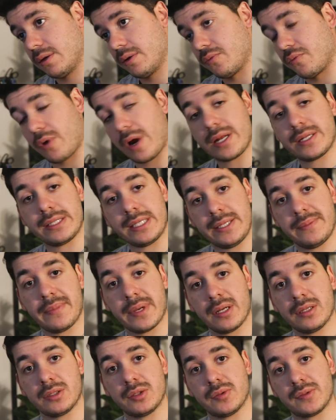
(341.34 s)
right
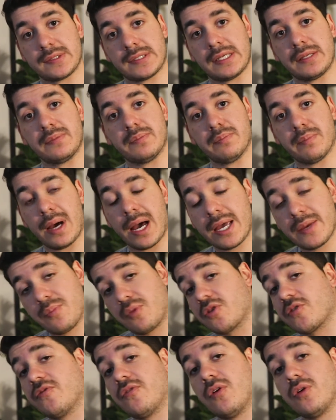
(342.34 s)
email to send my
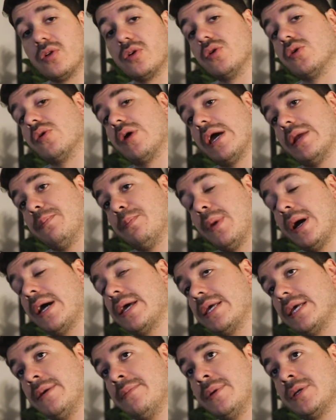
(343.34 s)
portfolio and my
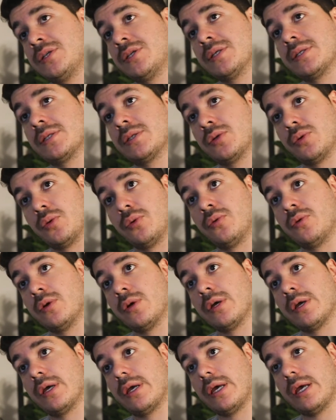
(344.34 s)
images to,
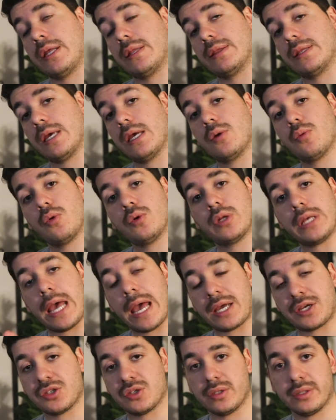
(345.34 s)
and they would
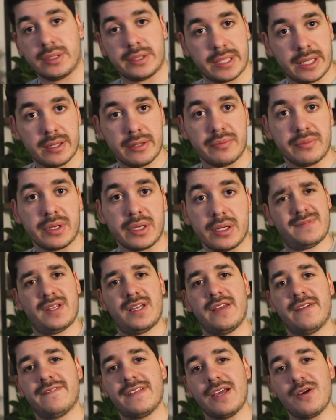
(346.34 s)
actually tell me
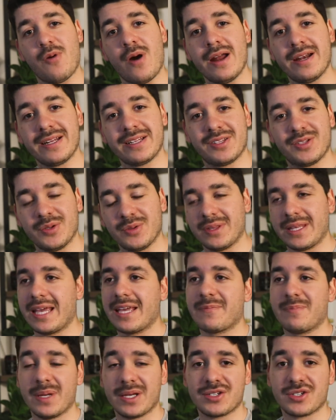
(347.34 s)
if they wanted to
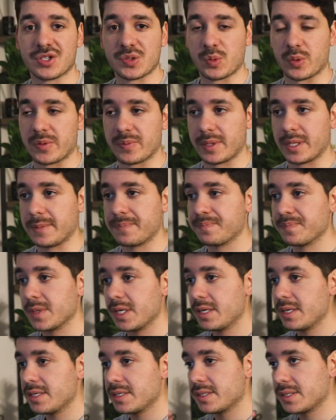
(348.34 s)
take pictures with me.
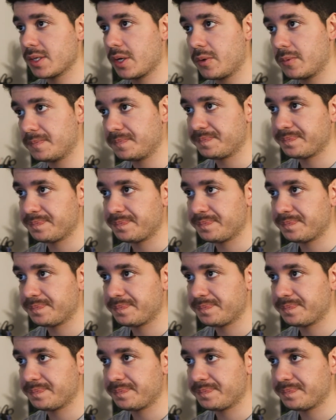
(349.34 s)
So